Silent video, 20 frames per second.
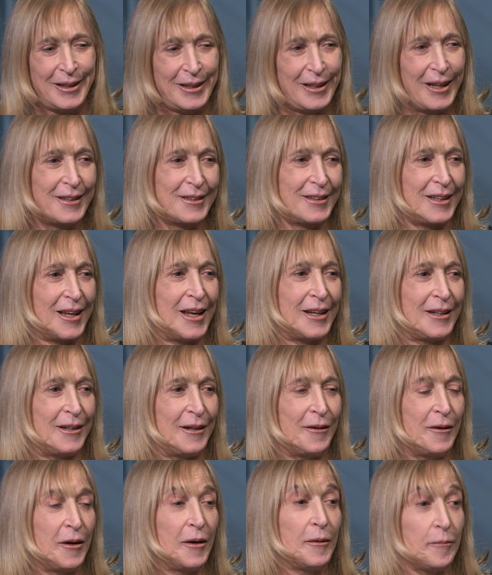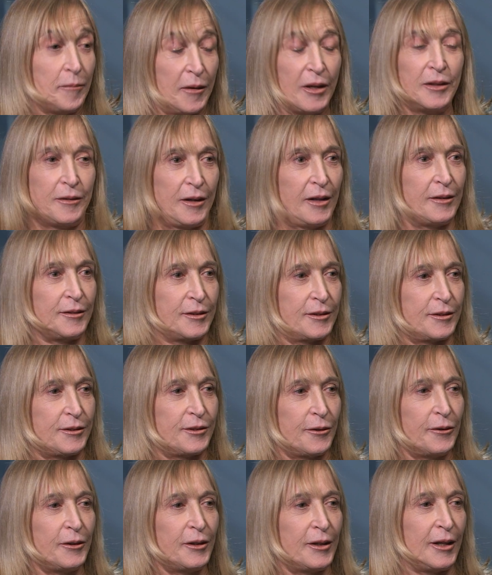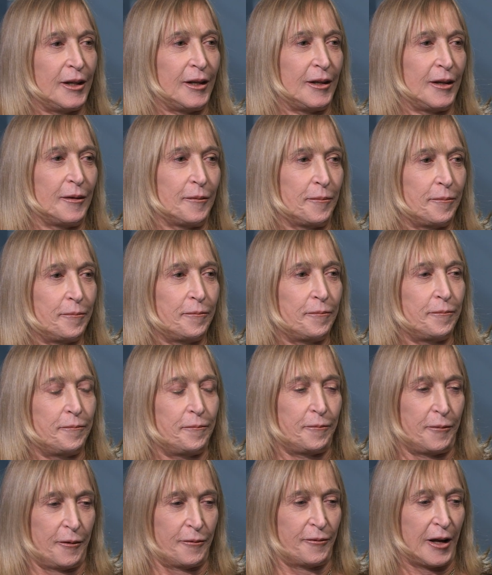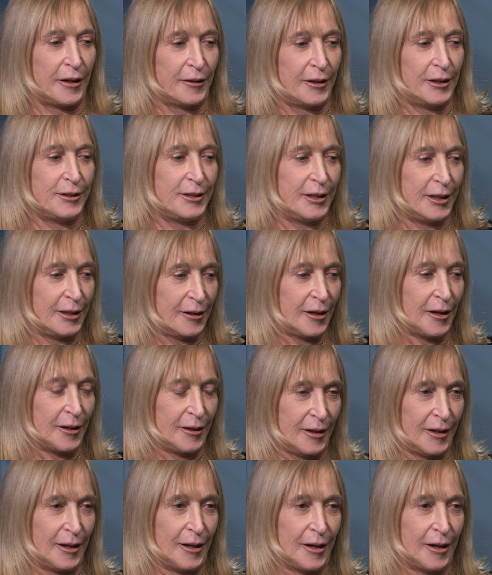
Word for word: Yes, and it's certainly profoundly seen on